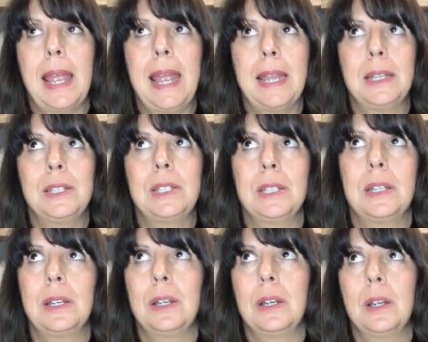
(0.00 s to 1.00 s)
And
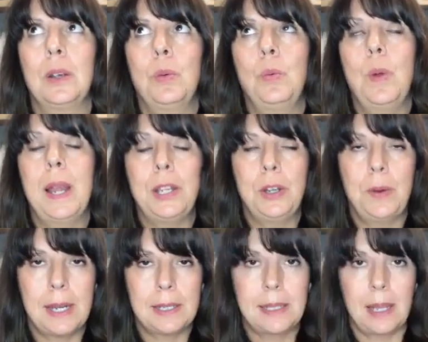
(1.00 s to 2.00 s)
when you
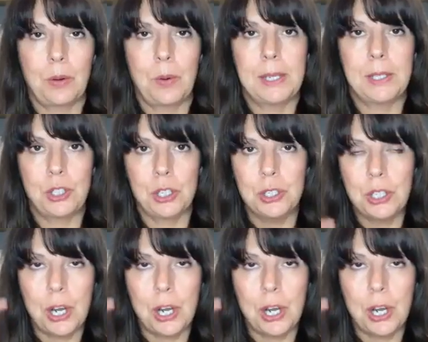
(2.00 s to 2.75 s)
ask that question,